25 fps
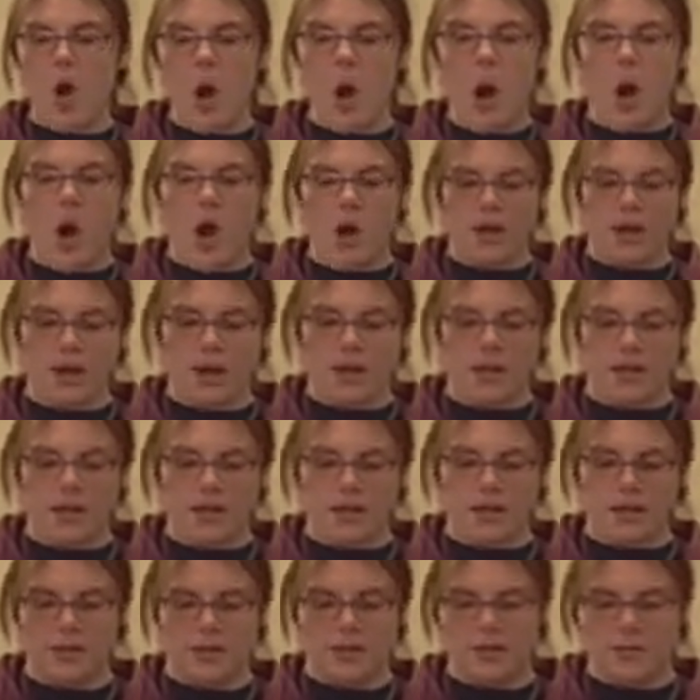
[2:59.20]

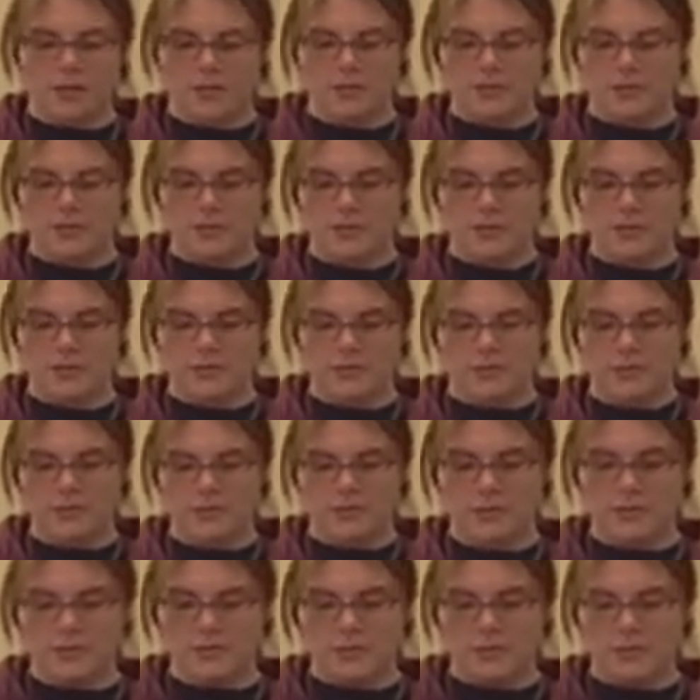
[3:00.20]

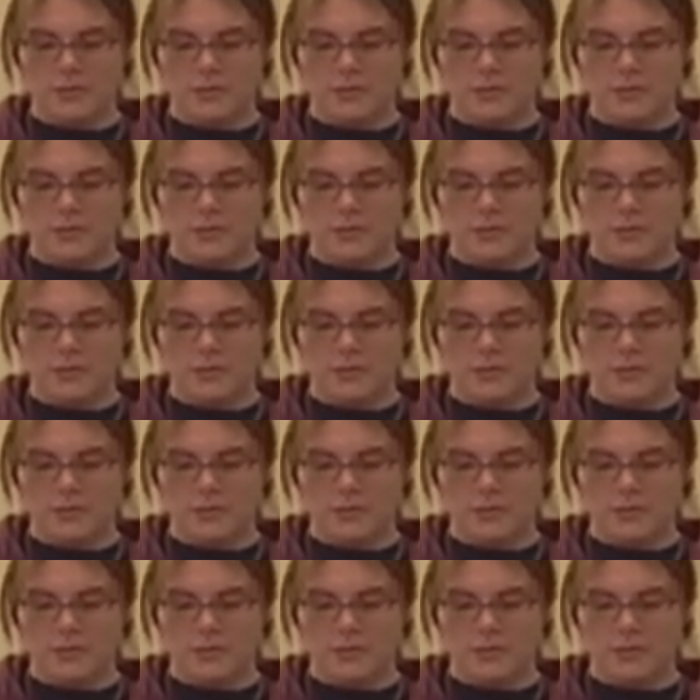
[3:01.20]
No words are spoken by the person on screen.